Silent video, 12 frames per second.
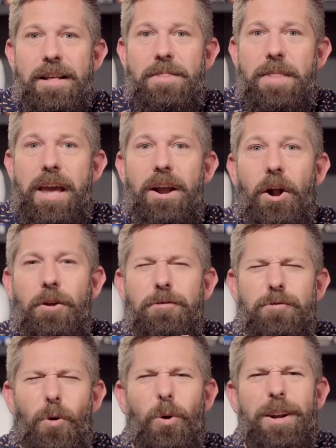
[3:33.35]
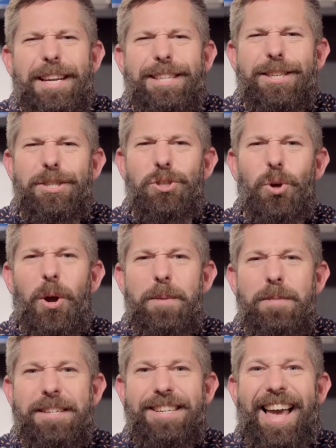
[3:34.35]
They are for his
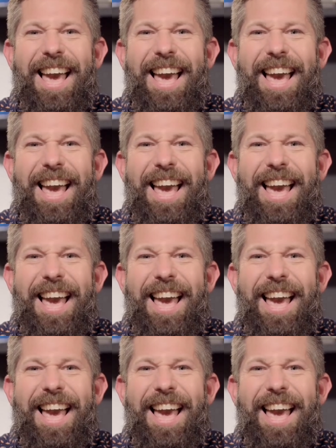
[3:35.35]
enjoyment